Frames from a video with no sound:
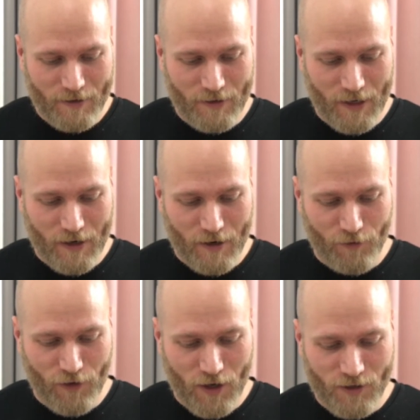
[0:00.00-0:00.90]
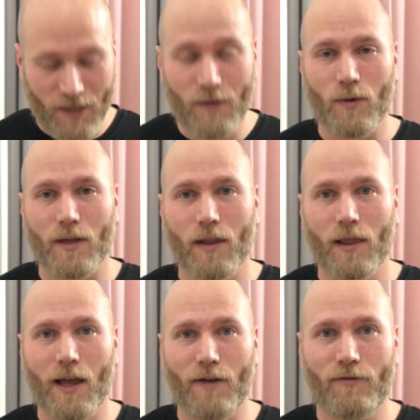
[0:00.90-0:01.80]
dear fiance will
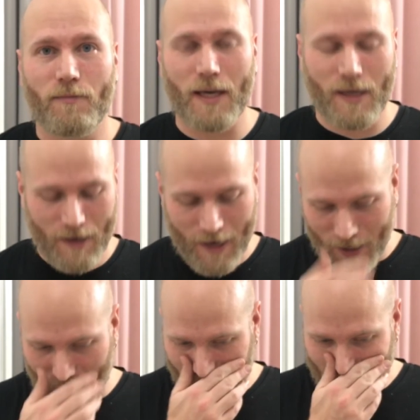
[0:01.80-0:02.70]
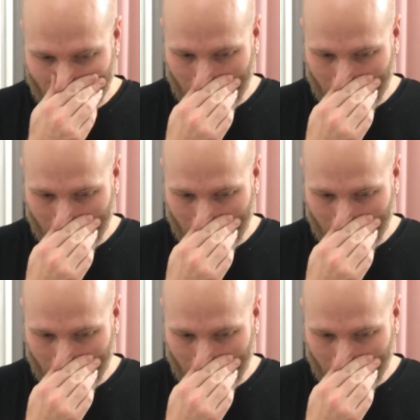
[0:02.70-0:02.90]
love me anyway.